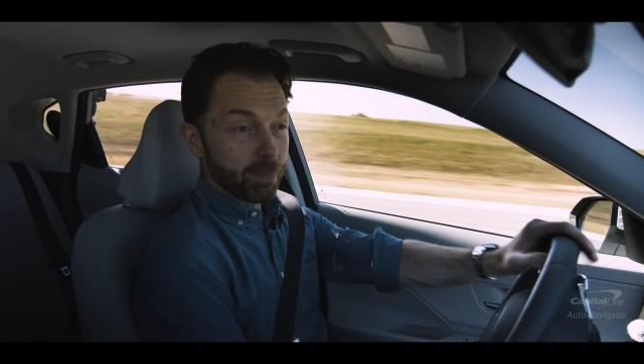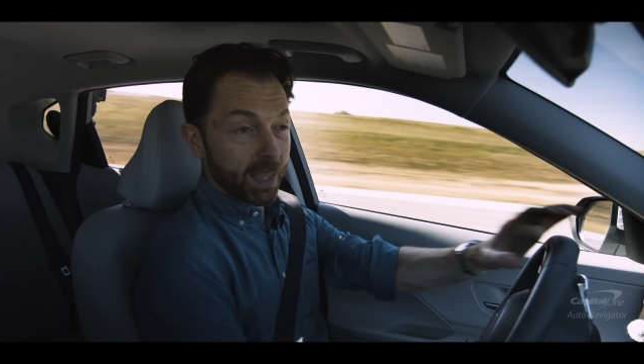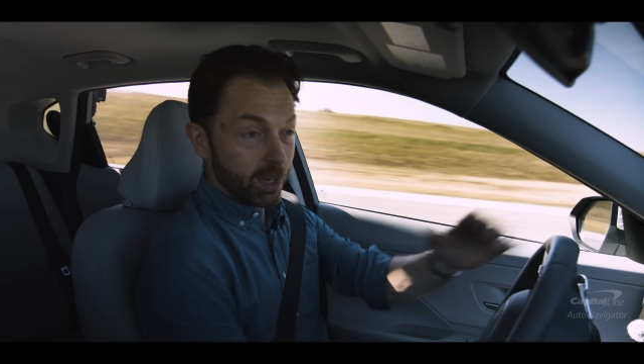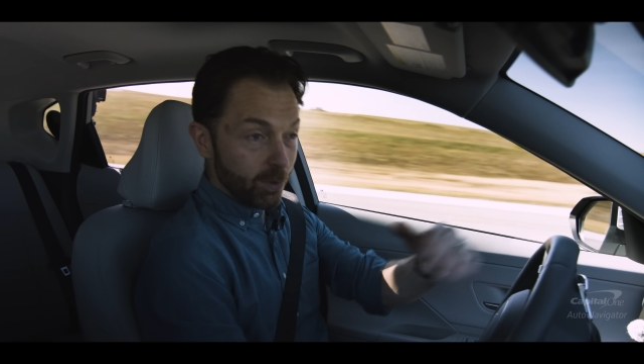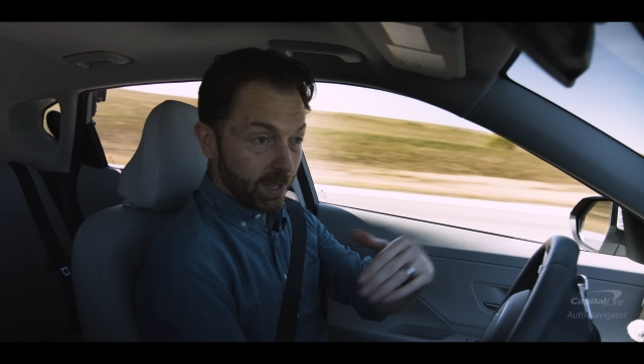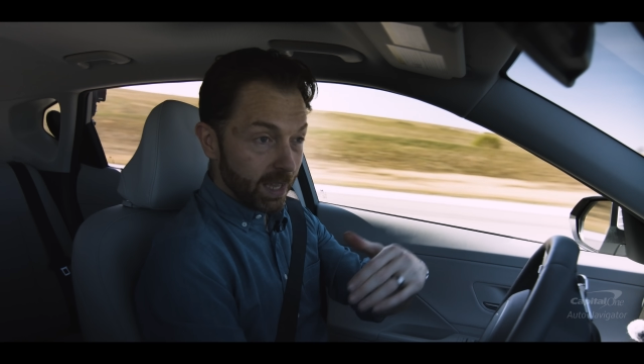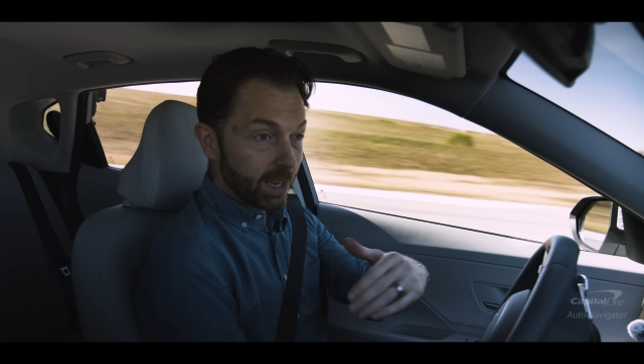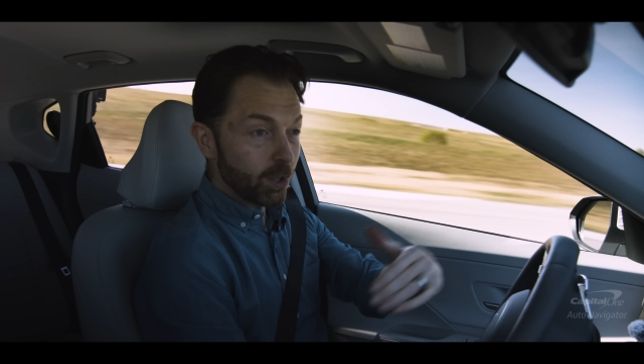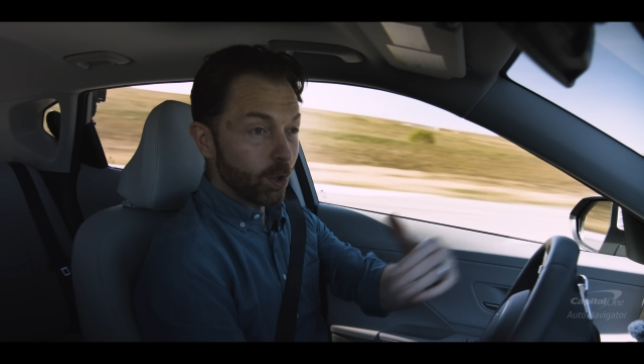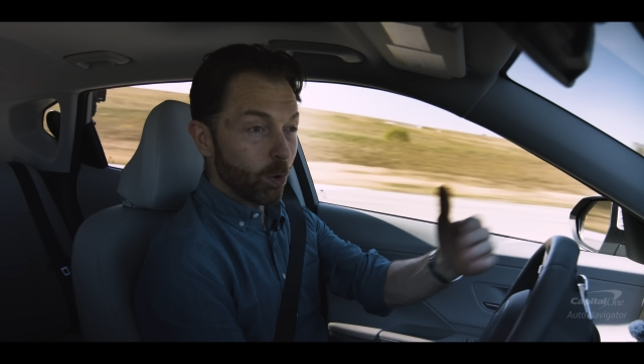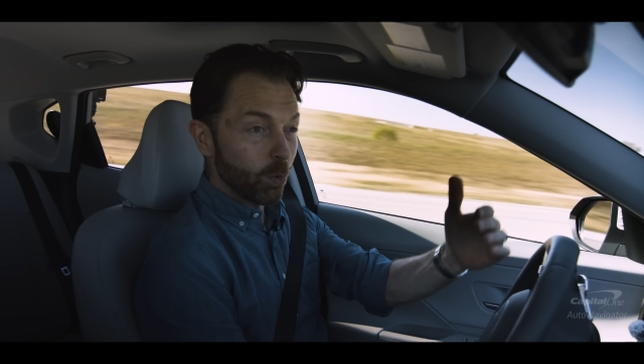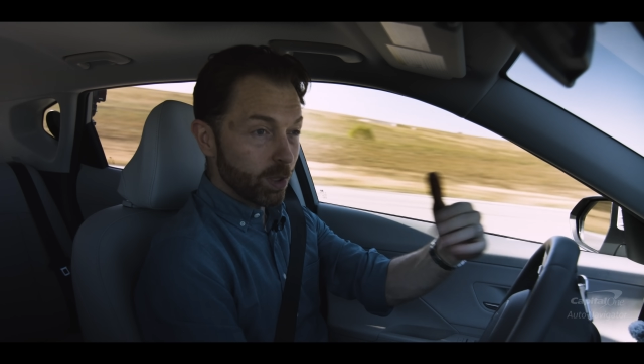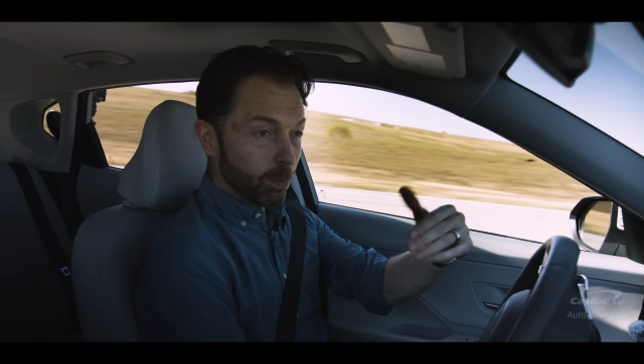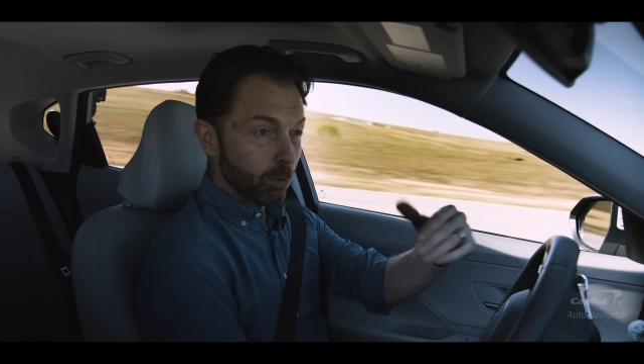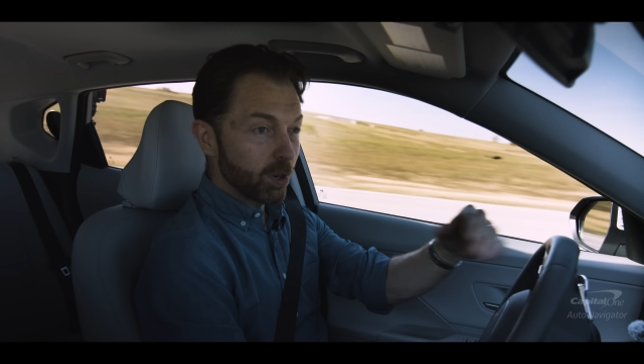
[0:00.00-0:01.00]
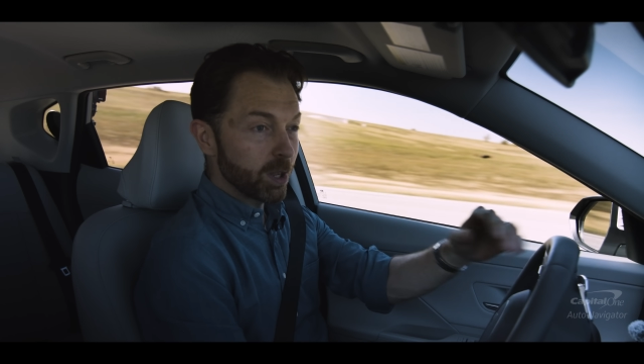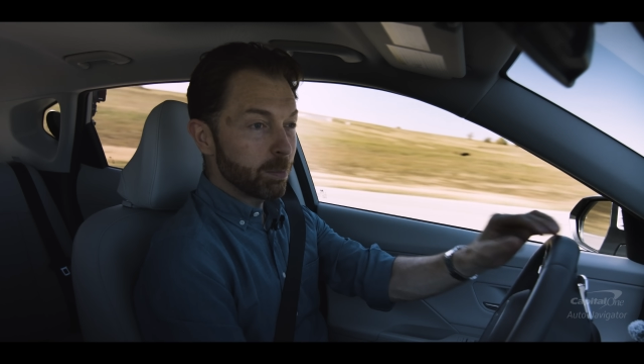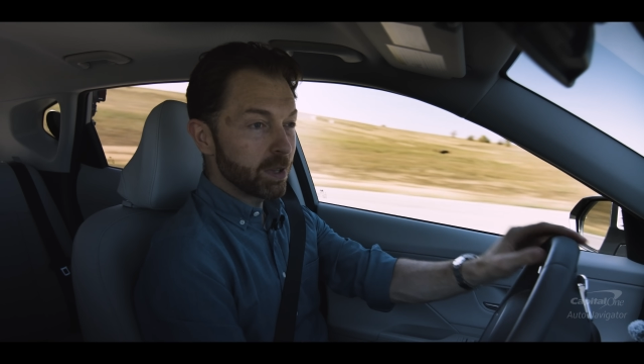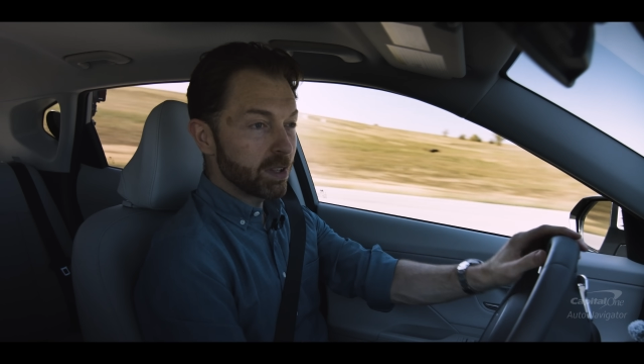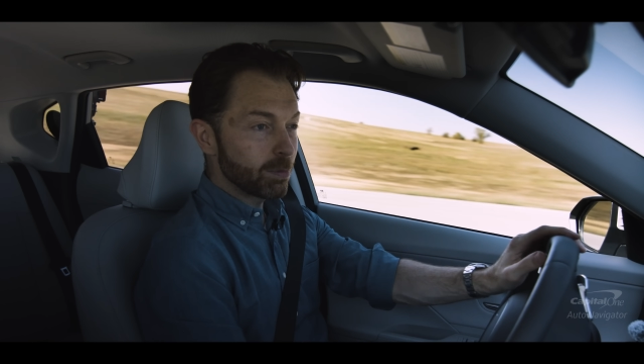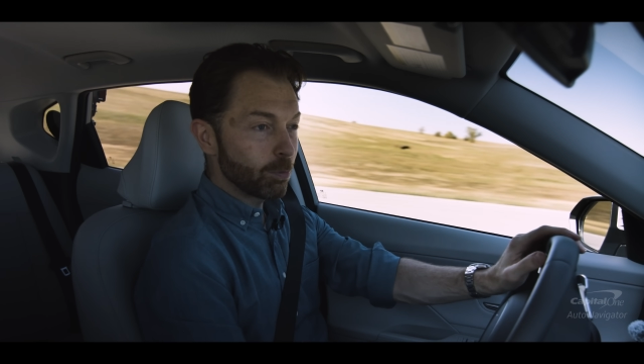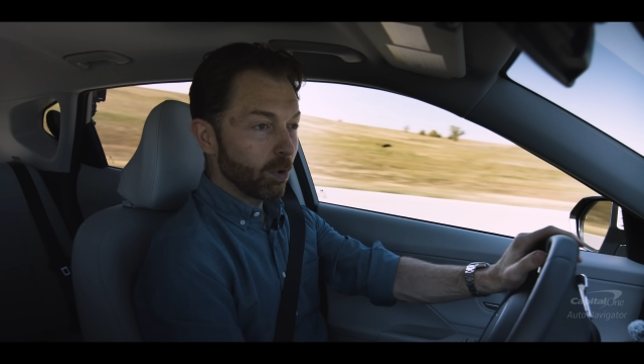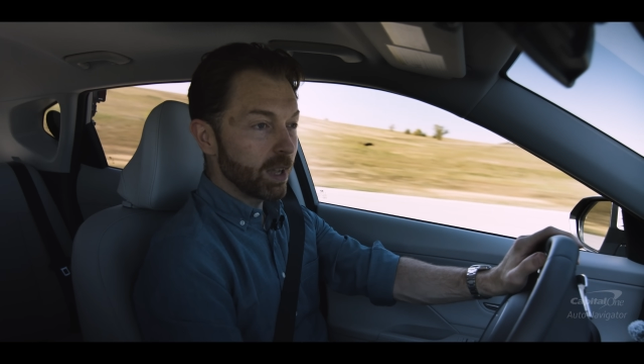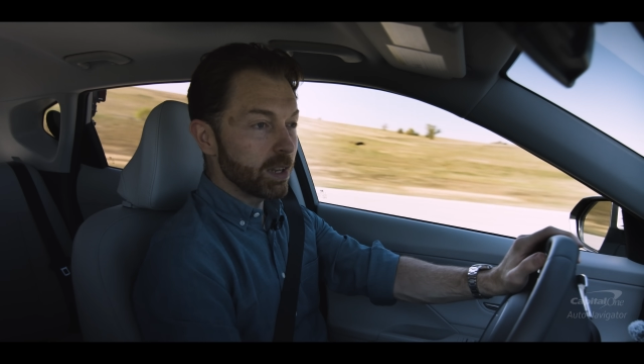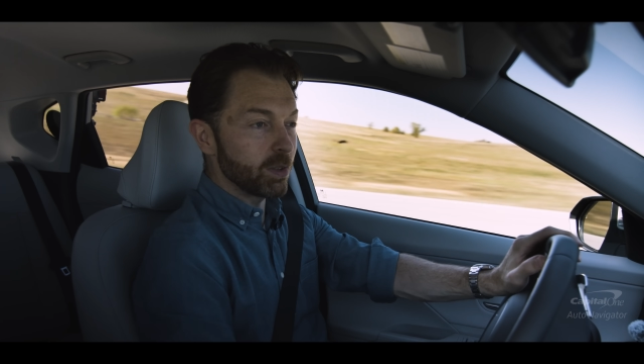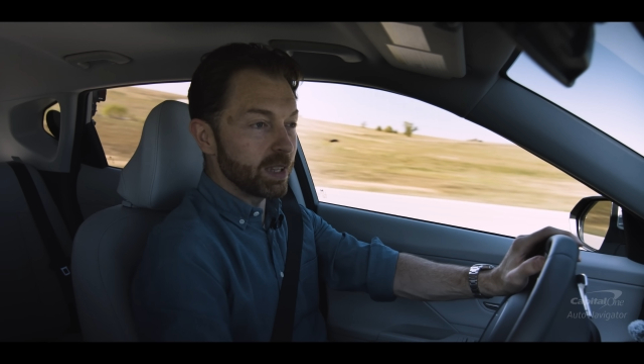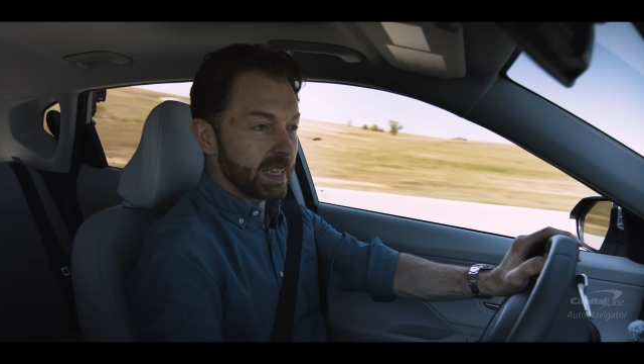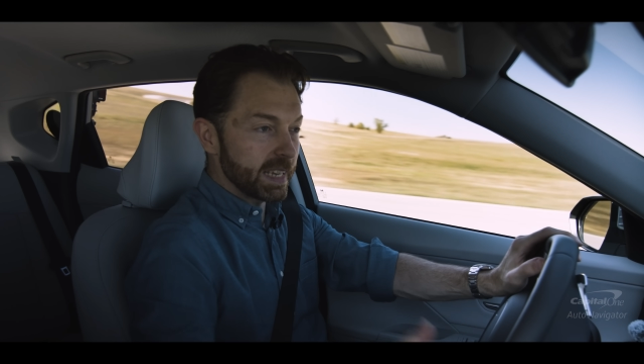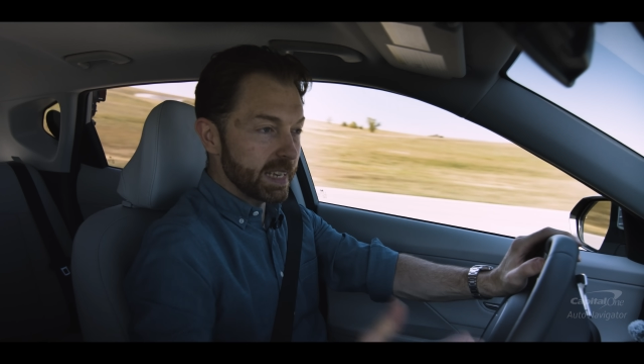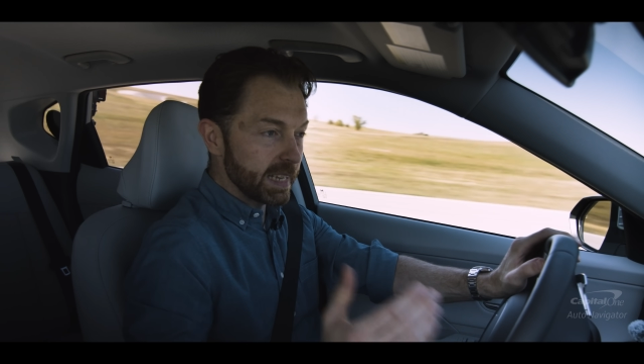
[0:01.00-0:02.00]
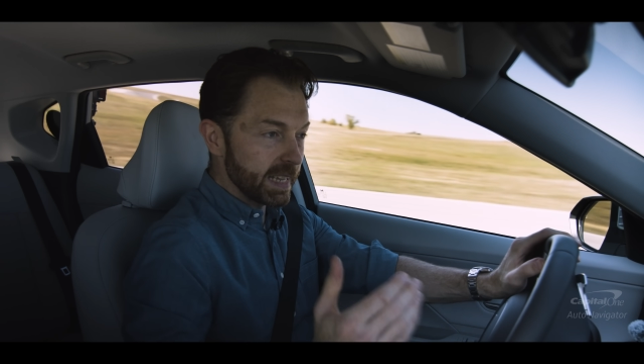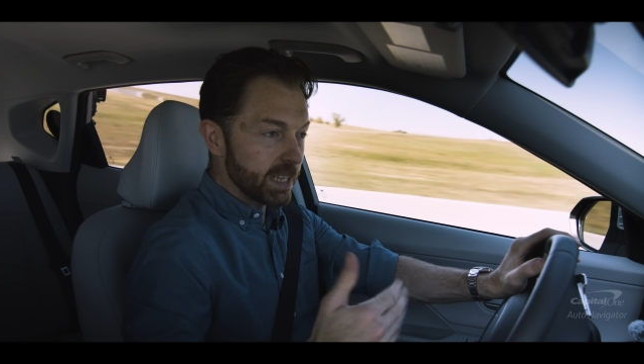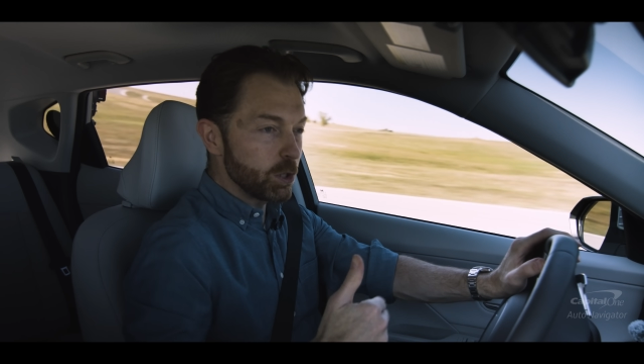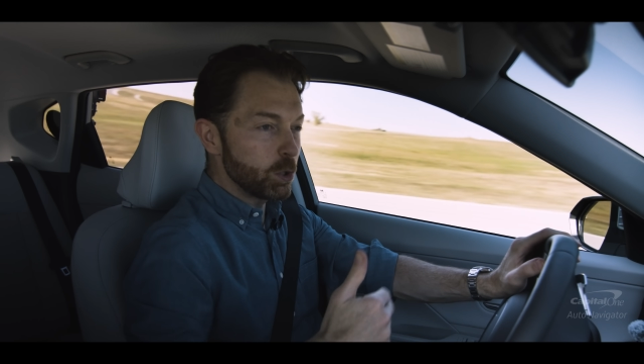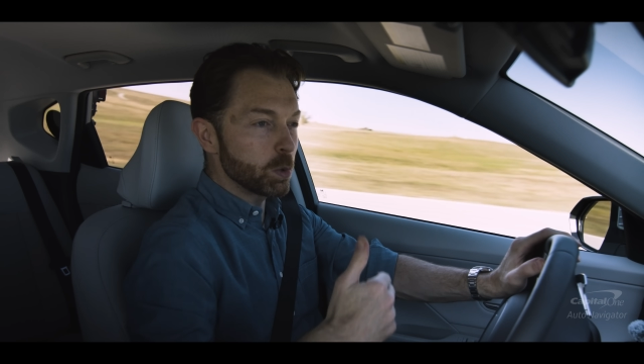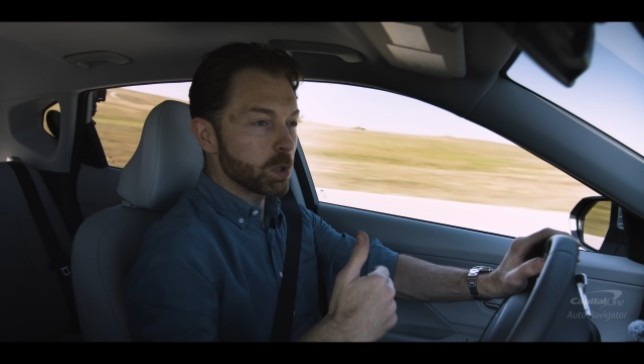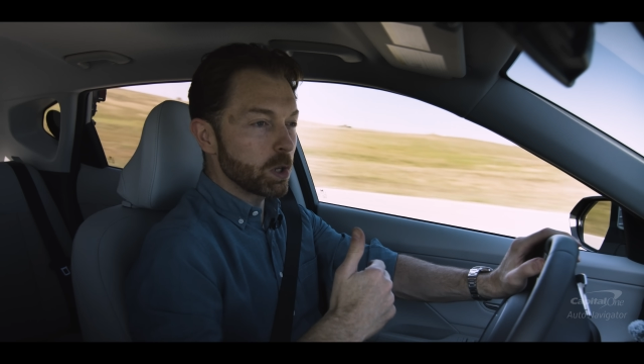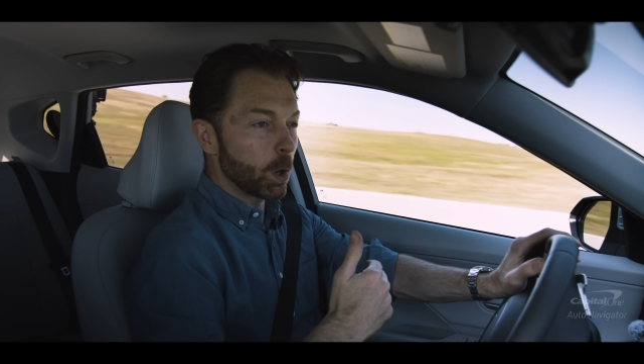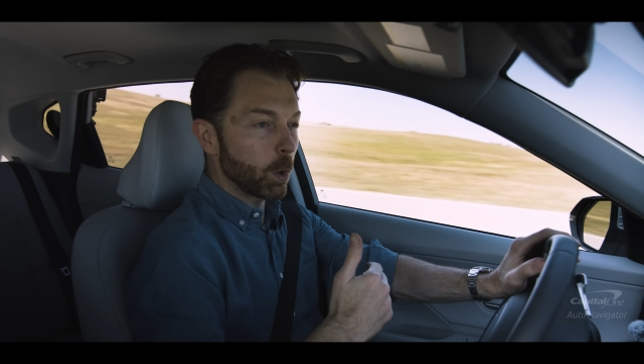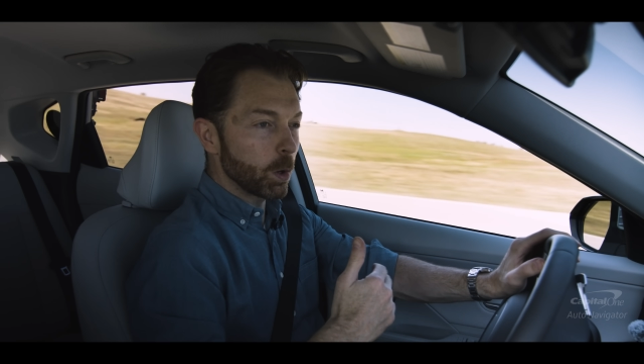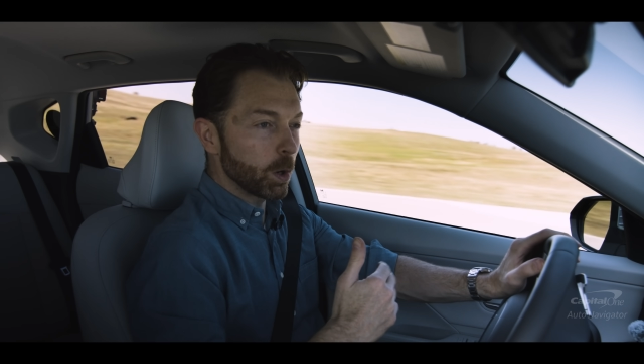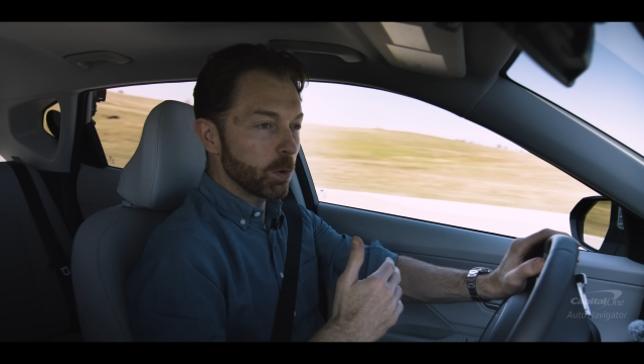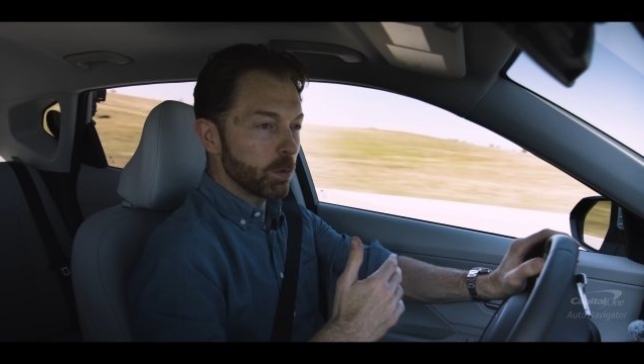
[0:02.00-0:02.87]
And you can go with a pretty big spread. You can get into a Kona